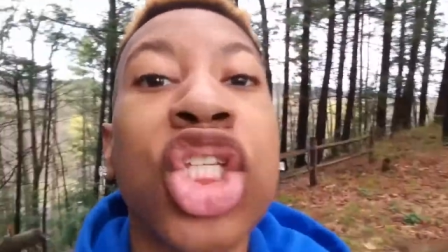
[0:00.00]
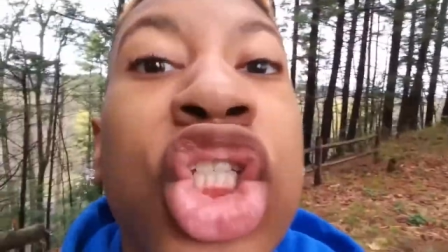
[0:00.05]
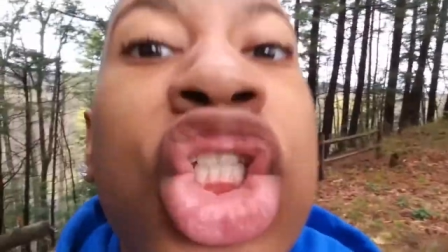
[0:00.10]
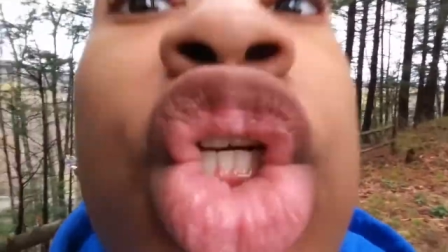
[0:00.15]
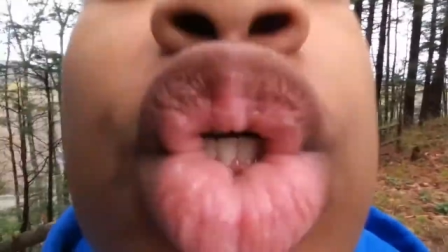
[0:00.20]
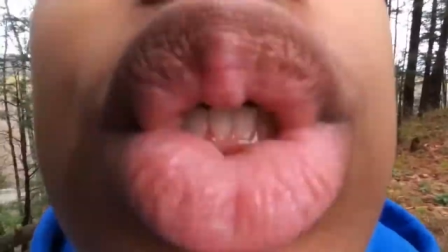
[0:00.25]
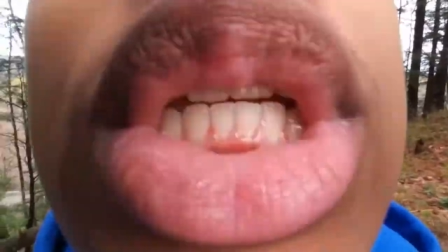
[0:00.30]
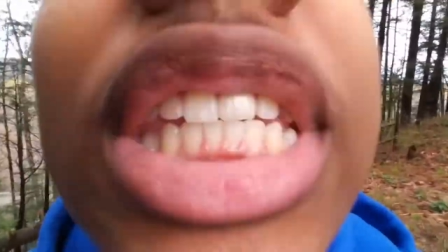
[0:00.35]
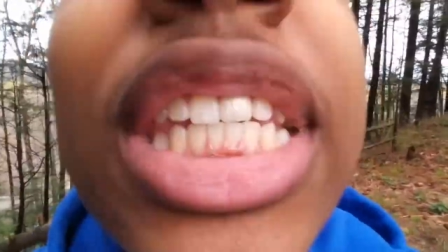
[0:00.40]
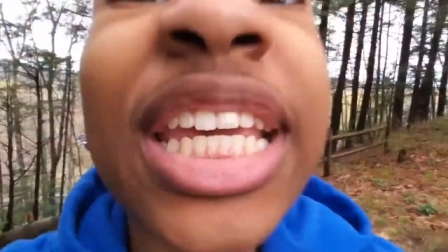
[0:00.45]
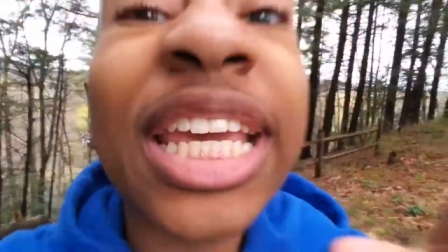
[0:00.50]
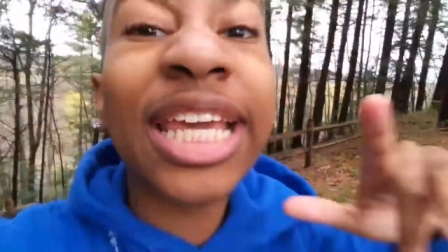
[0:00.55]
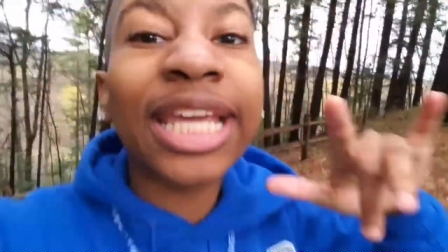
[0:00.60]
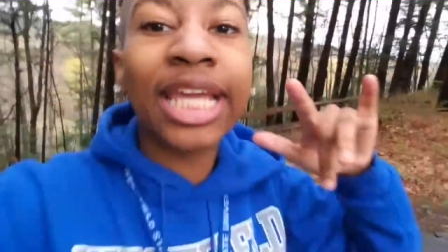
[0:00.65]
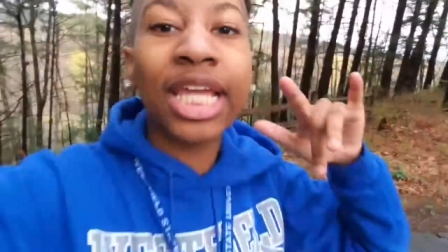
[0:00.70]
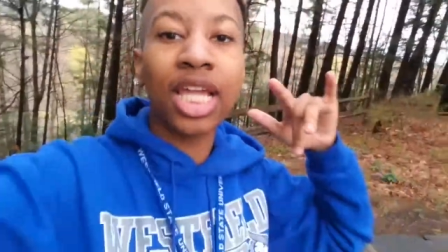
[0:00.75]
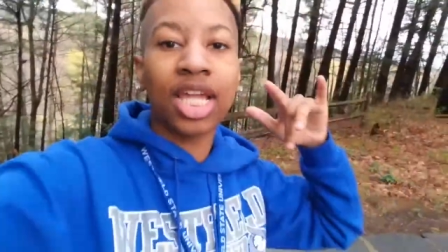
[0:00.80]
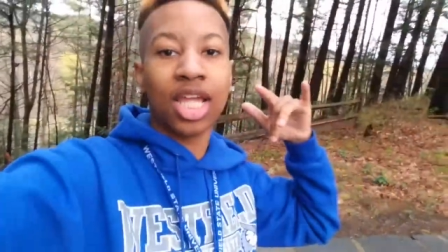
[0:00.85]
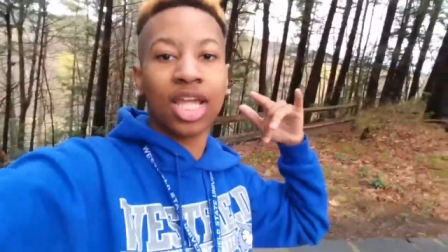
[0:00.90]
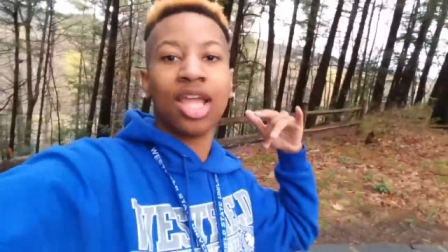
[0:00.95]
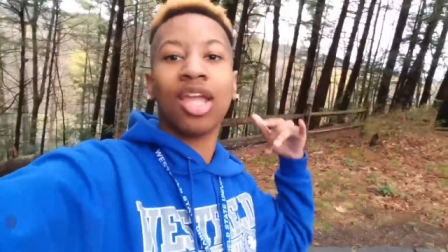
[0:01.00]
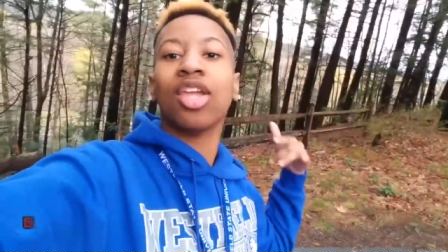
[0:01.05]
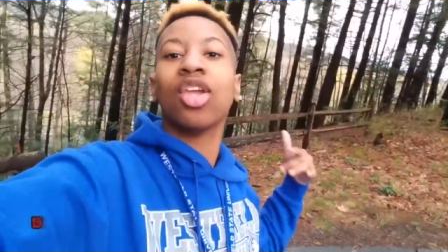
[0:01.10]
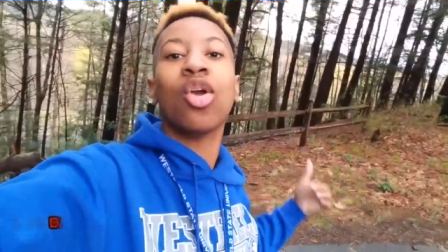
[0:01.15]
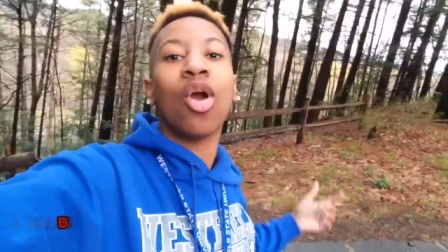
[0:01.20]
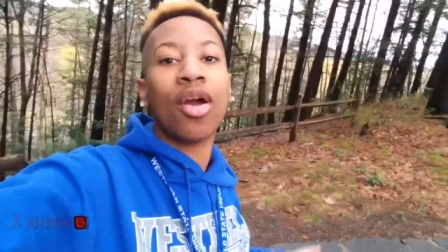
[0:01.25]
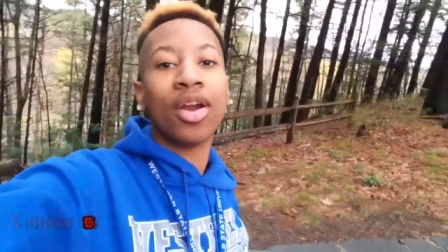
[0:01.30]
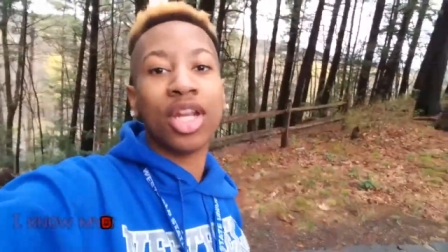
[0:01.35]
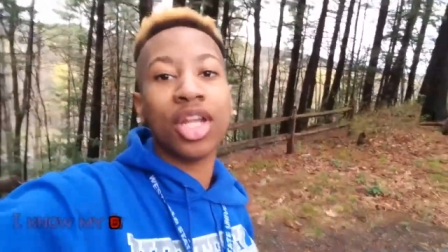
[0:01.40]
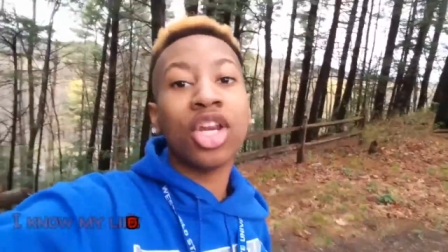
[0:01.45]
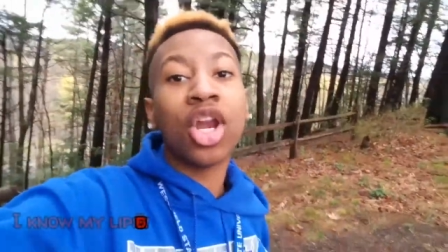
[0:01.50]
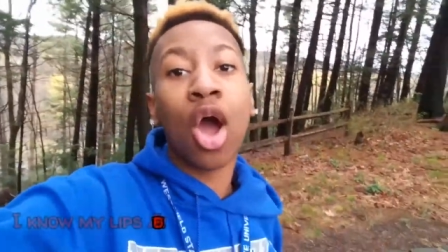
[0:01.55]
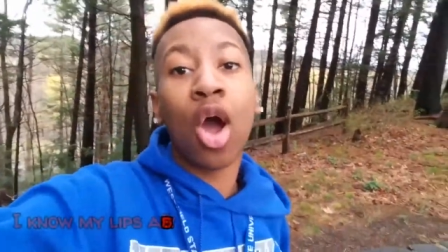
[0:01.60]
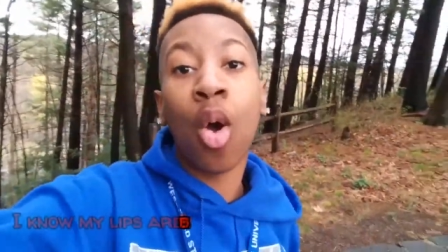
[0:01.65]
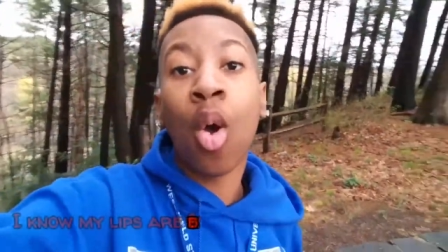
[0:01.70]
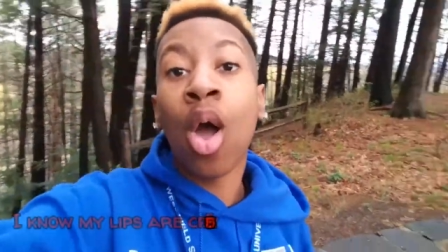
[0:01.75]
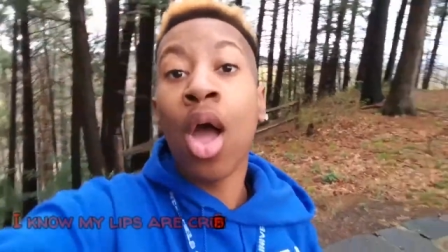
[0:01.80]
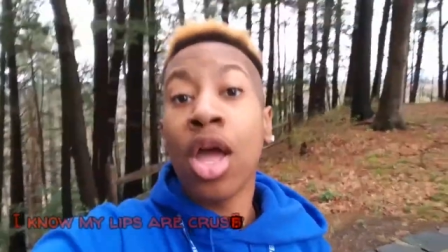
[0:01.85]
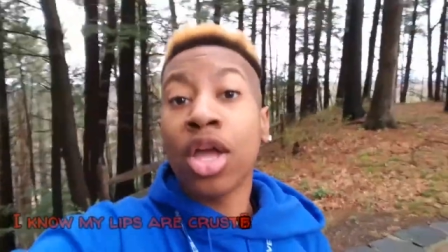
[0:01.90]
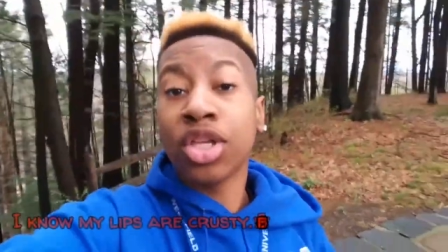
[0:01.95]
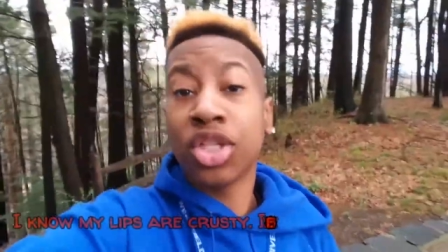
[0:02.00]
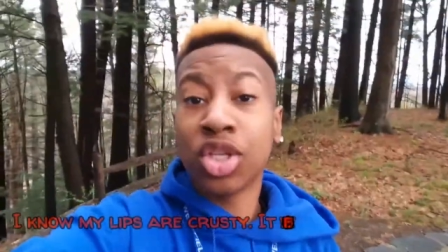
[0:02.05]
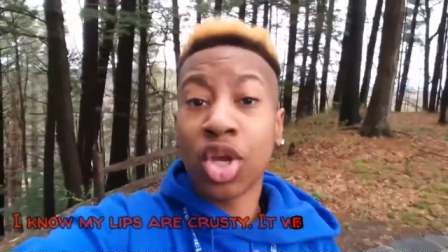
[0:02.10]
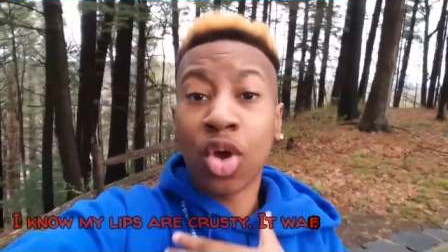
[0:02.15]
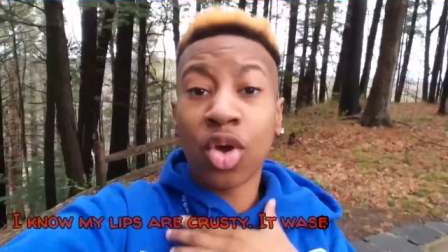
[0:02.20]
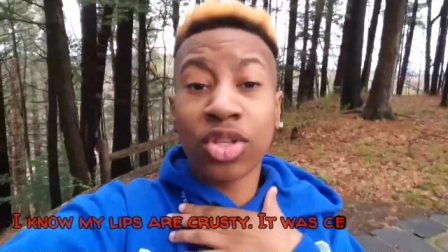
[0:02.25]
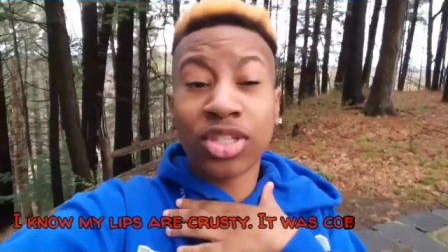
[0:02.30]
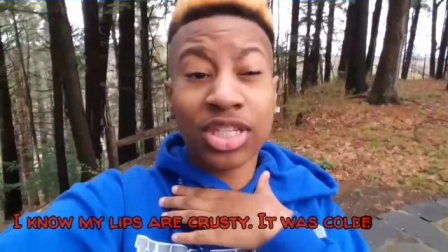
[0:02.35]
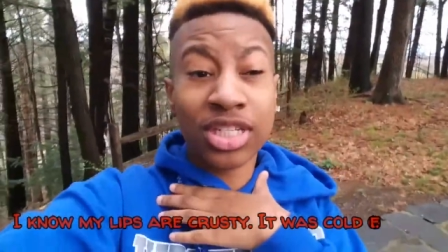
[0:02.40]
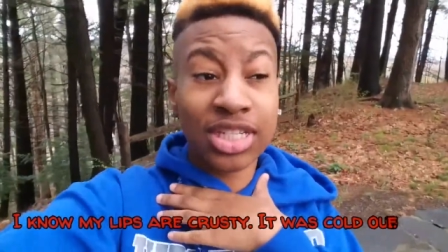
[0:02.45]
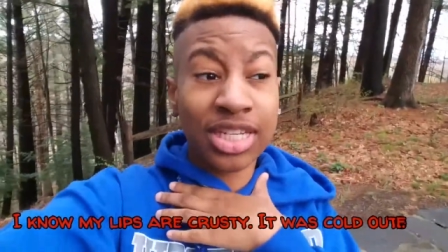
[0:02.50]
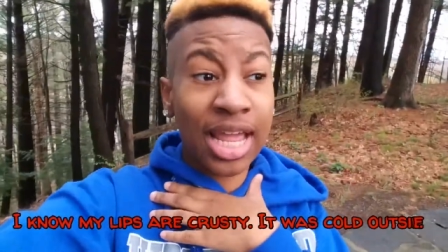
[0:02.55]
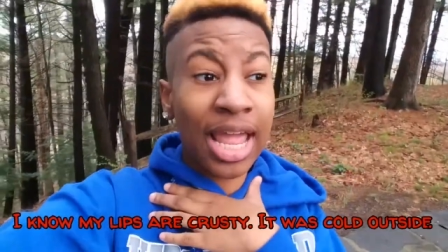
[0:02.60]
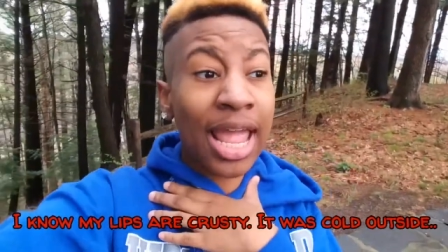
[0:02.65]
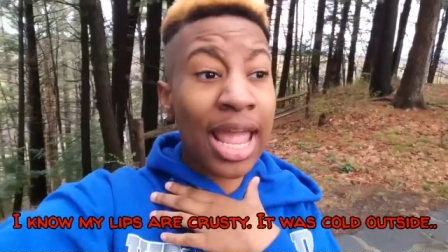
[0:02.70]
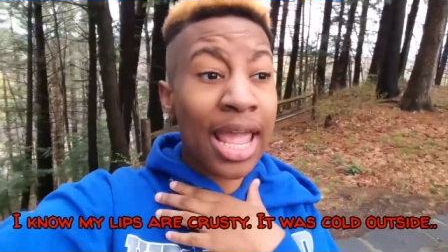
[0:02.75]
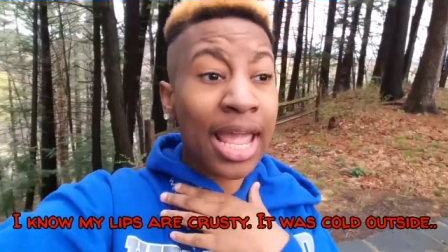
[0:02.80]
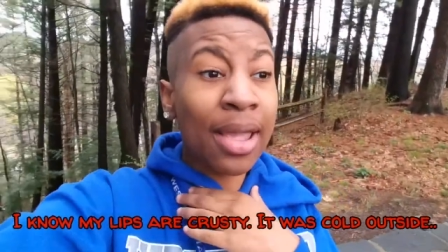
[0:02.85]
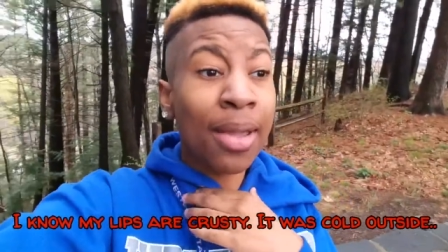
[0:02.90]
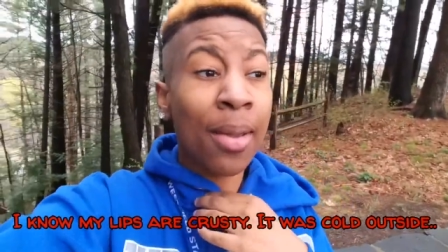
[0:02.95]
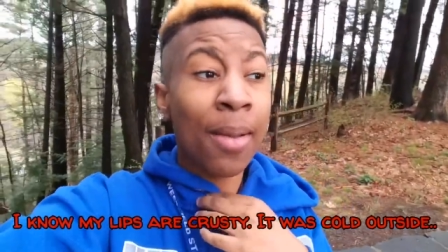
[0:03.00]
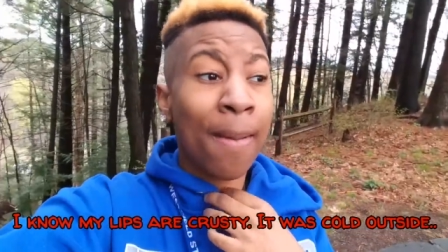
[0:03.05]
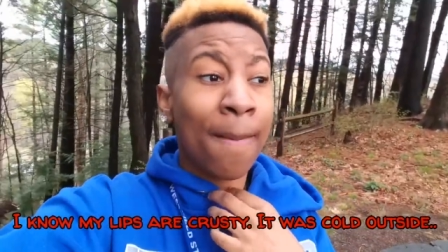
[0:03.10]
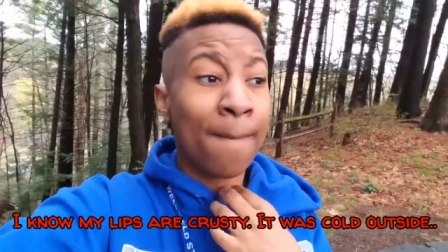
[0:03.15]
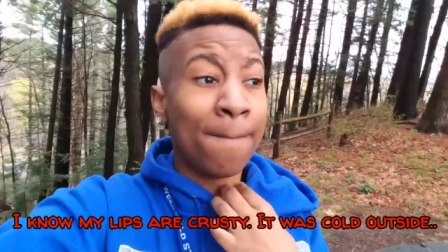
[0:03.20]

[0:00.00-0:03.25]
juicy you already know so today